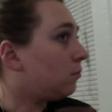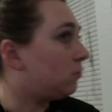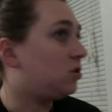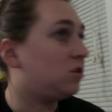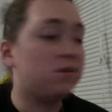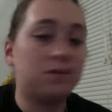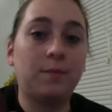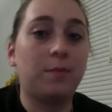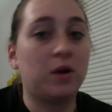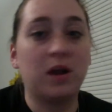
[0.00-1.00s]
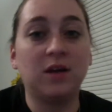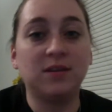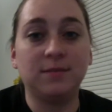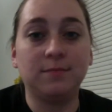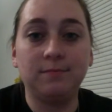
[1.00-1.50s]
which is pretty
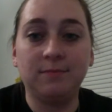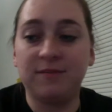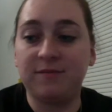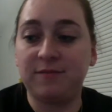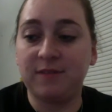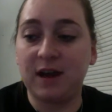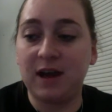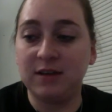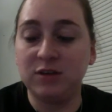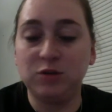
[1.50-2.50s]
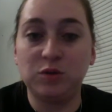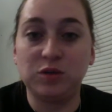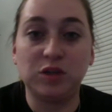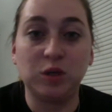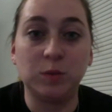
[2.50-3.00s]
awesome if I do
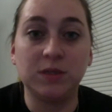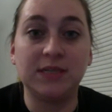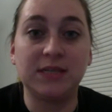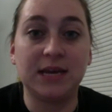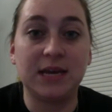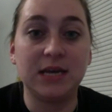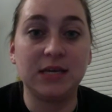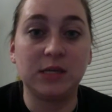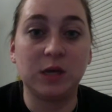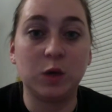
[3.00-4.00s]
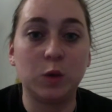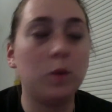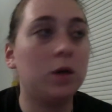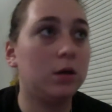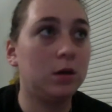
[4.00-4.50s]
don't say so.
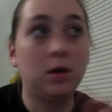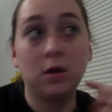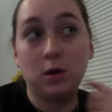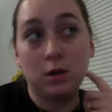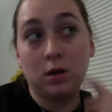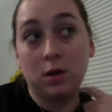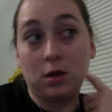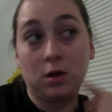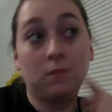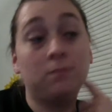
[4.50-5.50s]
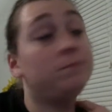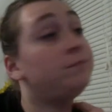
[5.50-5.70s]
Um,